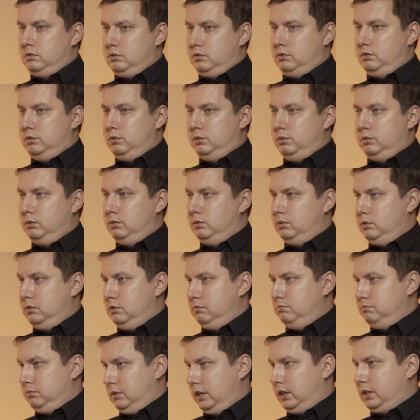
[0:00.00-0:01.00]
to
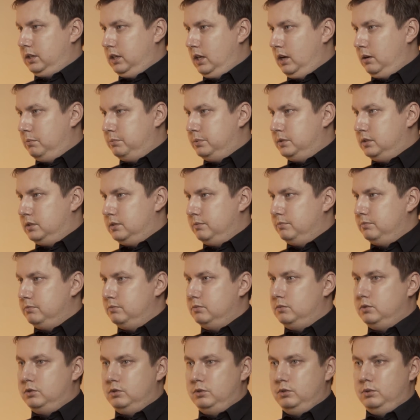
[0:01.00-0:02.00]
the clubs
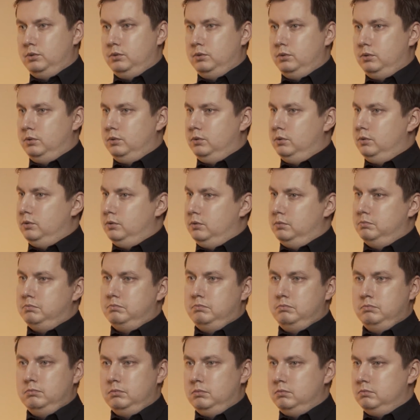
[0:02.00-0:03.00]

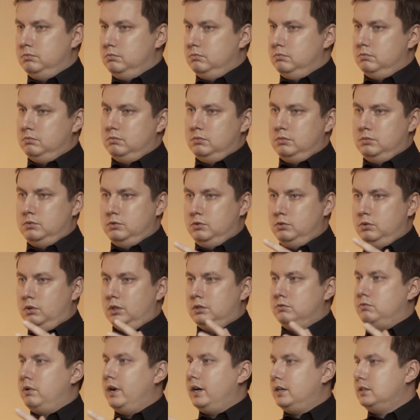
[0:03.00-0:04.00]
to
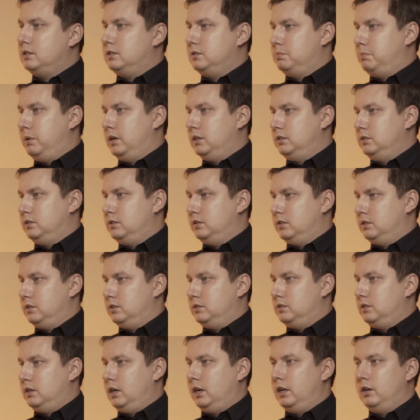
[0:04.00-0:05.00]
attract
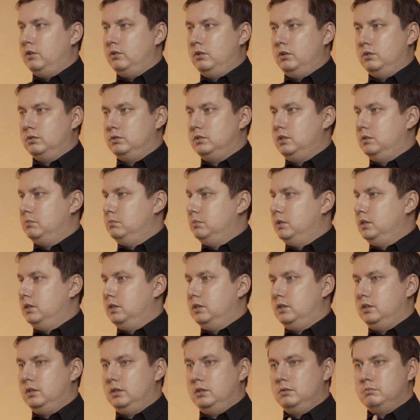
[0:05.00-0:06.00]
sponsors? I don't know,
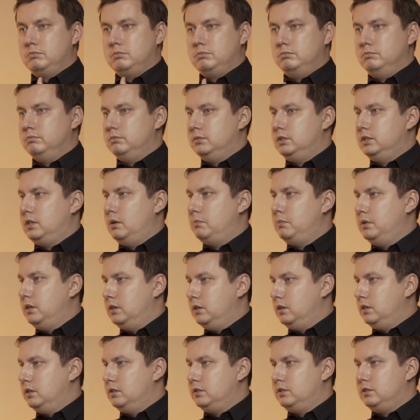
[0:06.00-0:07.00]
some
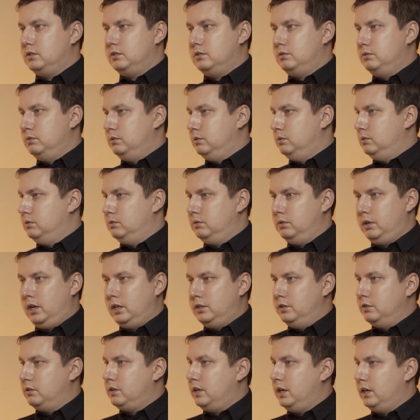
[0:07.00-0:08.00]
seminars to
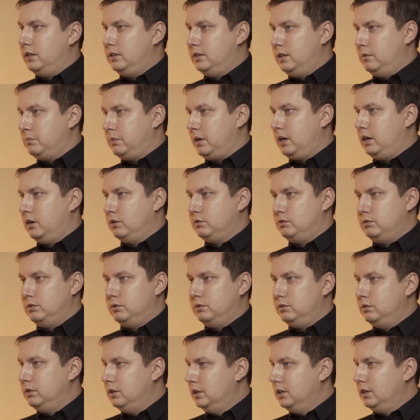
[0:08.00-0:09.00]
educate them how
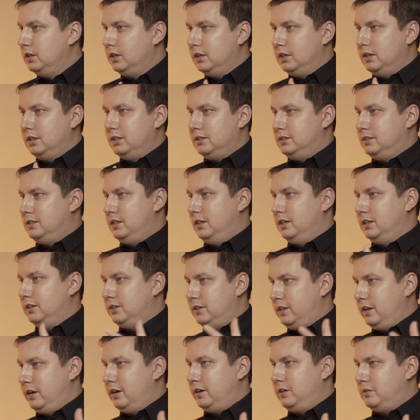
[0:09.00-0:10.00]
to sell
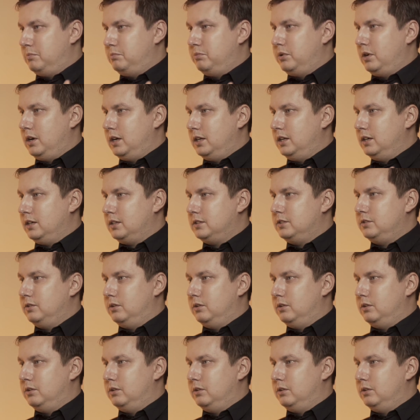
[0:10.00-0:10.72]
their product,